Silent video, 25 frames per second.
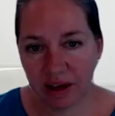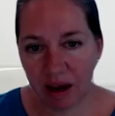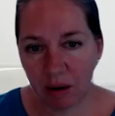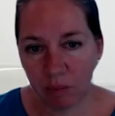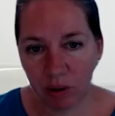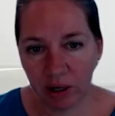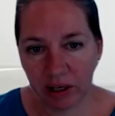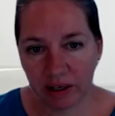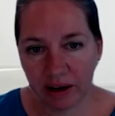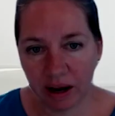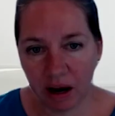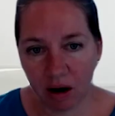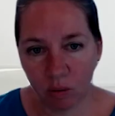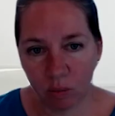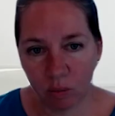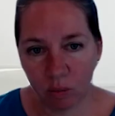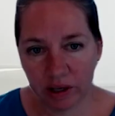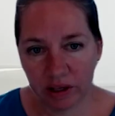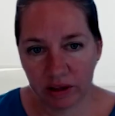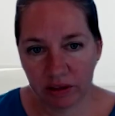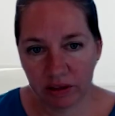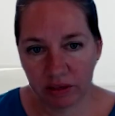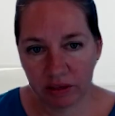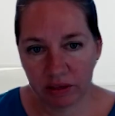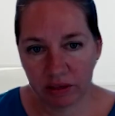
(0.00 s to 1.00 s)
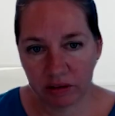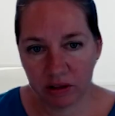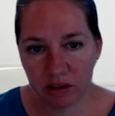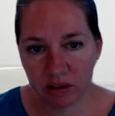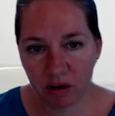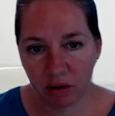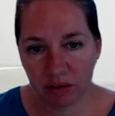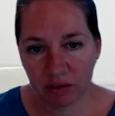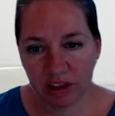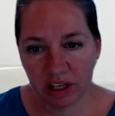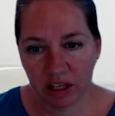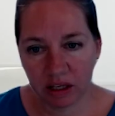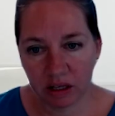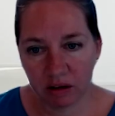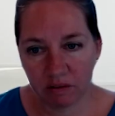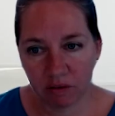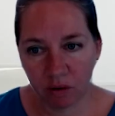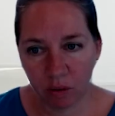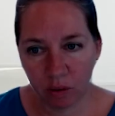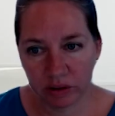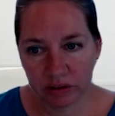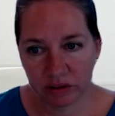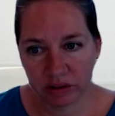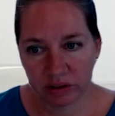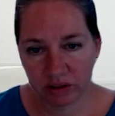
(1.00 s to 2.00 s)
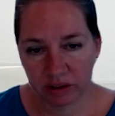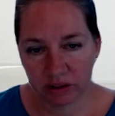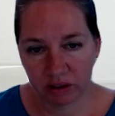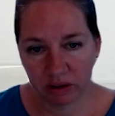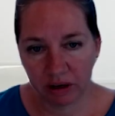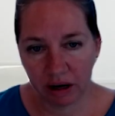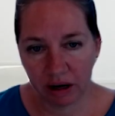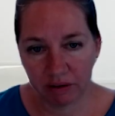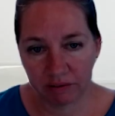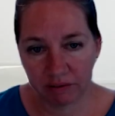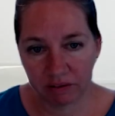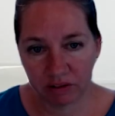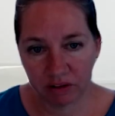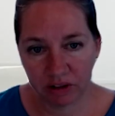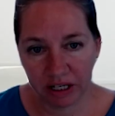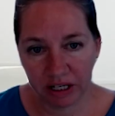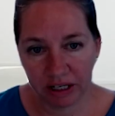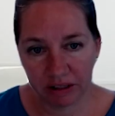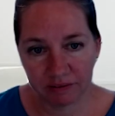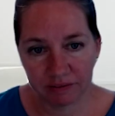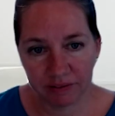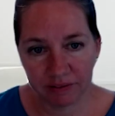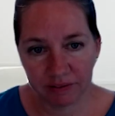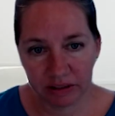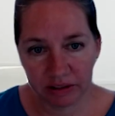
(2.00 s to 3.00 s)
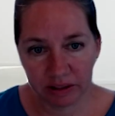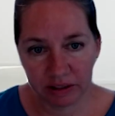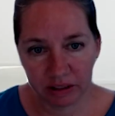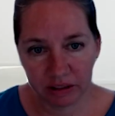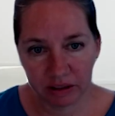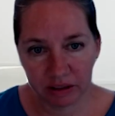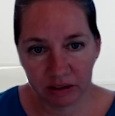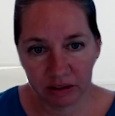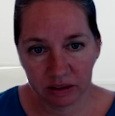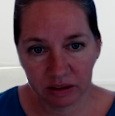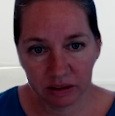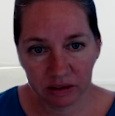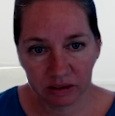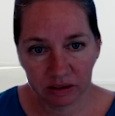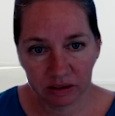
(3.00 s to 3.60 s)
that work out with, thinking forward to the grant funding?